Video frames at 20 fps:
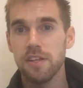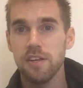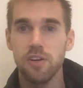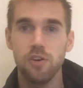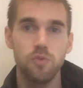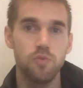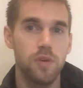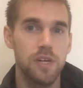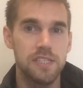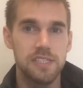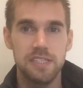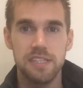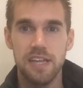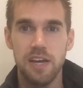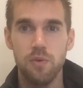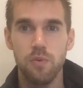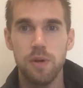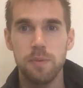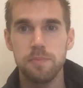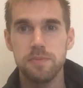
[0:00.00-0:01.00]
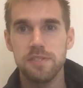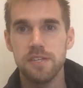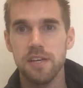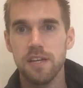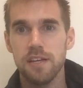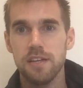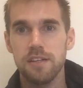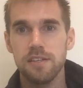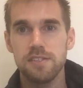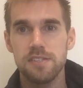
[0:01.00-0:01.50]
they go right to that
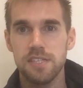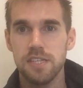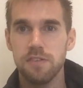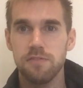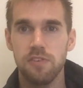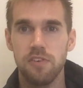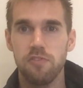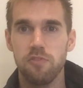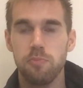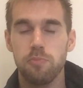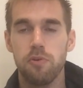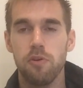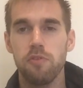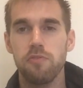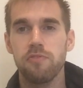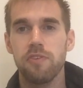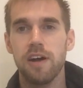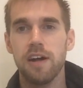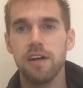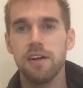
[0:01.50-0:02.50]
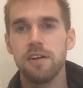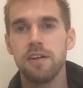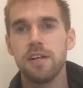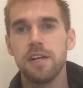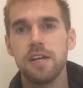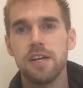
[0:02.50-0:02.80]
website, see if you have a profile.